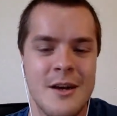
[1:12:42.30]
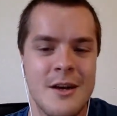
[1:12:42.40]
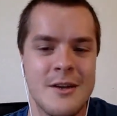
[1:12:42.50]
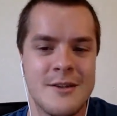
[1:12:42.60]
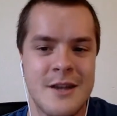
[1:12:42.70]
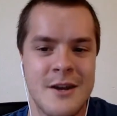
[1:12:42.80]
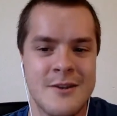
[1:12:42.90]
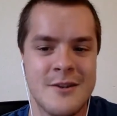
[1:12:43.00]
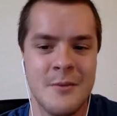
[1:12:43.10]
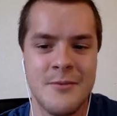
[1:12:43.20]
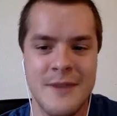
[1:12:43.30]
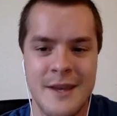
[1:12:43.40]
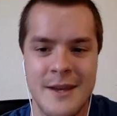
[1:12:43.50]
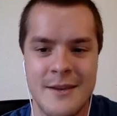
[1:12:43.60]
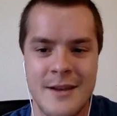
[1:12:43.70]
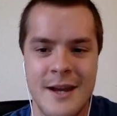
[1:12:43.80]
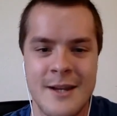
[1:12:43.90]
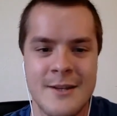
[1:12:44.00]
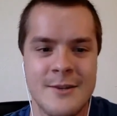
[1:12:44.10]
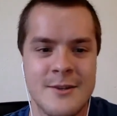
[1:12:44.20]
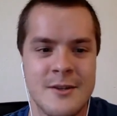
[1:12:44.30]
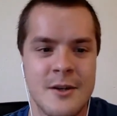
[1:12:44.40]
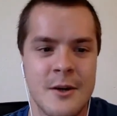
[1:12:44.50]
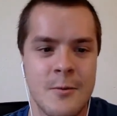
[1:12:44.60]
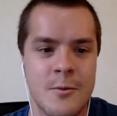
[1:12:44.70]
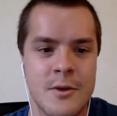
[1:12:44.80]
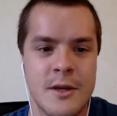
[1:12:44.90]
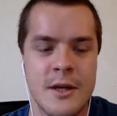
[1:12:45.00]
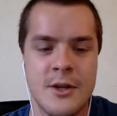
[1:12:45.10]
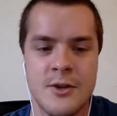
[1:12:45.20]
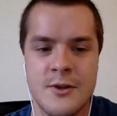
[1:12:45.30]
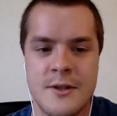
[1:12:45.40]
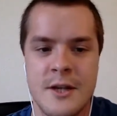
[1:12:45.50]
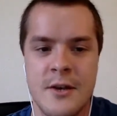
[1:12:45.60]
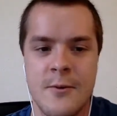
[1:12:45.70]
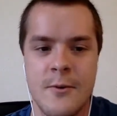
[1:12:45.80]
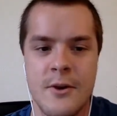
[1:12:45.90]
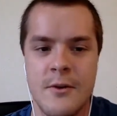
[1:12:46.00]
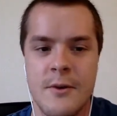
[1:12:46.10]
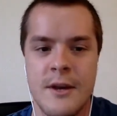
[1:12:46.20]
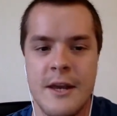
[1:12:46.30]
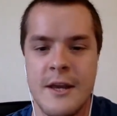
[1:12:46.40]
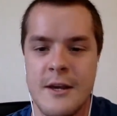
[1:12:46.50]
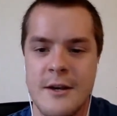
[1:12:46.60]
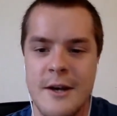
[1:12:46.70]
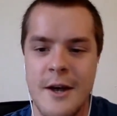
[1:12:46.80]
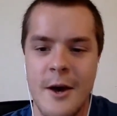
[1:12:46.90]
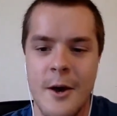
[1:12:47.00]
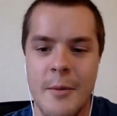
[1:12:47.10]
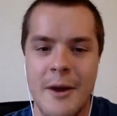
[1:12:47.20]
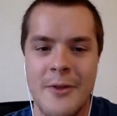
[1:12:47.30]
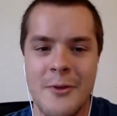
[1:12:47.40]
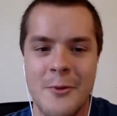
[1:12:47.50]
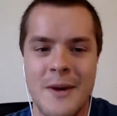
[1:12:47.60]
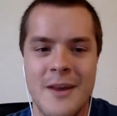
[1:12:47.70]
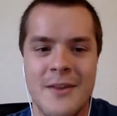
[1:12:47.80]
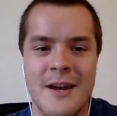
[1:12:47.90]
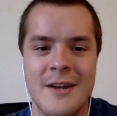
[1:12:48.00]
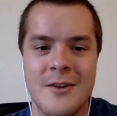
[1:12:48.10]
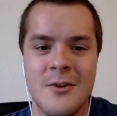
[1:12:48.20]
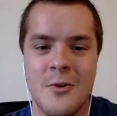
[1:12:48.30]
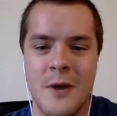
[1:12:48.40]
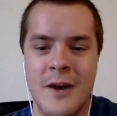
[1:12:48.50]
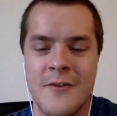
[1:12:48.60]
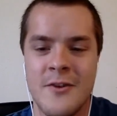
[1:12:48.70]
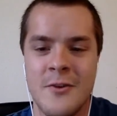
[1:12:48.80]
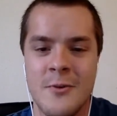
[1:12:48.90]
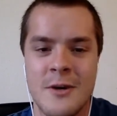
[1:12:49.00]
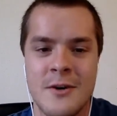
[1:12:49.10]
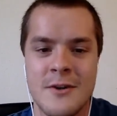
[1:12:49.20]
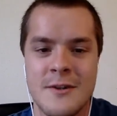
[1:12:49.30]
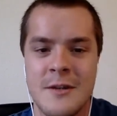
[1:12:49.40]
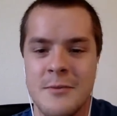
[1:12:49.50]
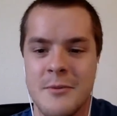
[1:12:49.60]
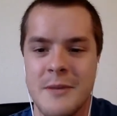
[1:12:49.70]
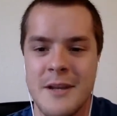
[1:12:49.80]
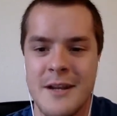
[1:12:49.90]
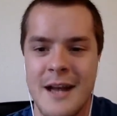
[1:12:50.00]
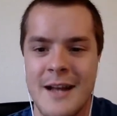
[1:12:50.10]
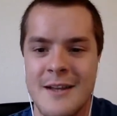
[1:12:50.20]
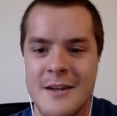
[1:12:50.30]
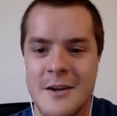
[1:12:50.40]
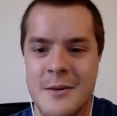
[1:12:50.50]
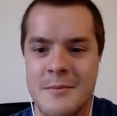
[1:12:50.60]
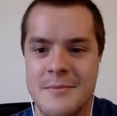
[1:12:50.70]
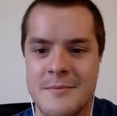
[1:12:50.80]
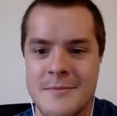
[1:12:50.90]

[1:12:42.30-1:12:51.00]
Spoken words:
is there something that is really interesting or unique about the way that GraphQL is implemented at GitHub?